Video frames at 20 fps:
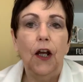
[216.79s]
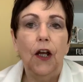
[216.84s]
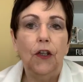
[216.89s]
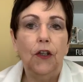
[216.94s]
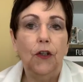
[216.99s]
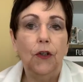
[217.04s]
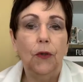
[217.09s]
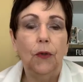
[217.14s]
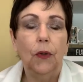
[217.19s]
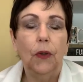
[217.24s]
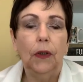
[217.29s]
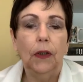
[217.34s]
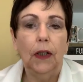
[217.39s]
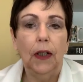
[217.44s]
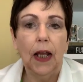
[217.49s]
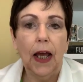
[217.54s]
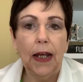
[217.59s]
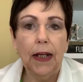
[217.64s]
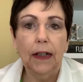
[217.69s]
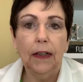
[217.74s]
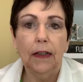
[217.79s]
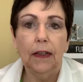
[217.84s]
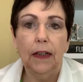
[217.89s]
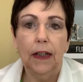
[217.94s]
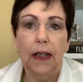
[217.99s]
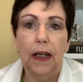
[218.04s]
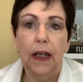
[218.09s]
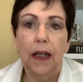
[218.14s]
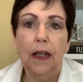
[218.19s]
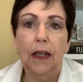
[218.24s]
you'll
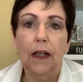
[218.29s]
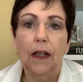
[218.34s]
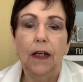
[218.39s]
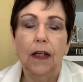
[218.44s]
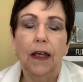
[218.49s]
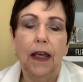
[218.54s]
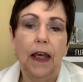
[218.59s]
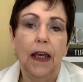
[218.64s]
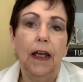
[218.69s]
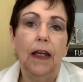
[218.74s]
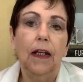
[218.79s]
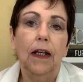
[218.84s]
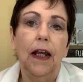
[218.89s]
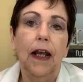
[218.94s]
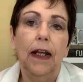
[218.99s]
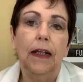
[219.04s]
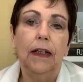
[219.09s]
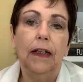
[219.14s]
likely get a